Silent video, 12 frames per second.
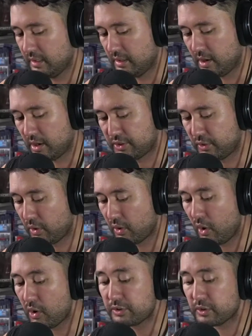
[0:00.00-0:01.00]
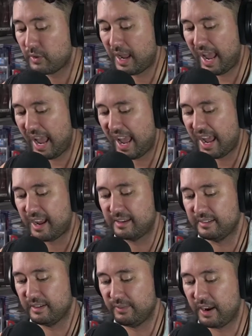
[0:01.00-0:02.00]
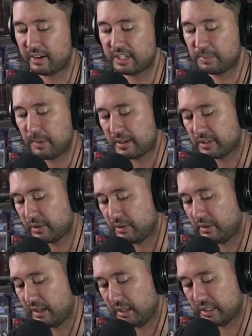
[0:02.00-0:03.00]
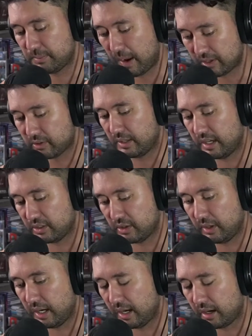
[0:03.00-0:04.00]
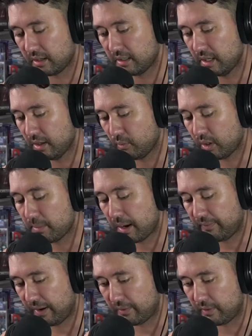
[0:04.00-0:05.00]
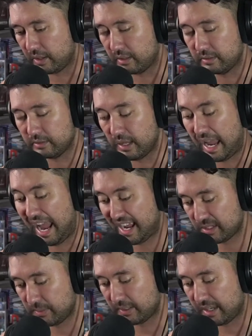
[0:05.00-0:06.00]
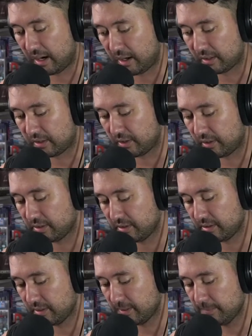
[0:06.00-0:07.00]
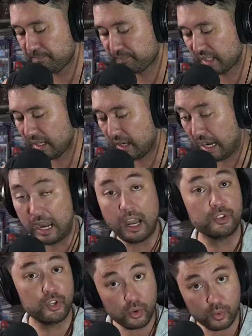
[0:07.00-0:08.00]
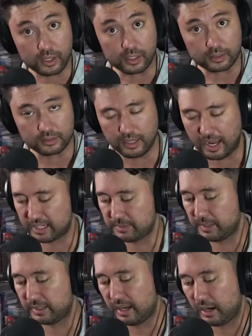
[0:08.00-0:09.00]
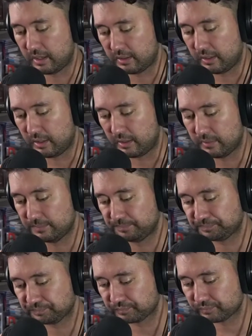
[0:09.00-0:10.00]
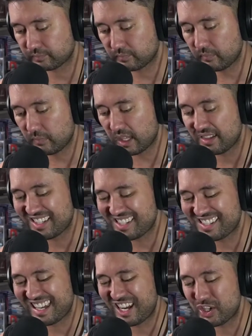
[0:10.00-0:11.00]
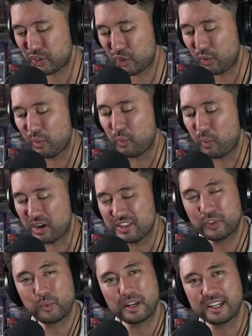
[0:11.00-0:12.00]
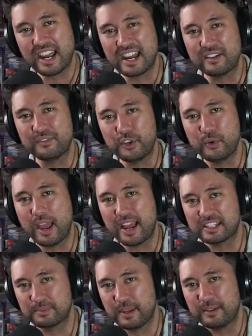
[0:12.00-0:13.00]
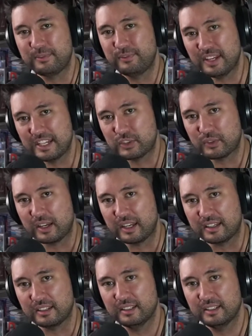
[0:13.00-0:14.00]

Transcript: Our store also had a very special issue here. One of my favorite X-Men characters, newer X-Men character. This is issue 129 of New X-Men, featuring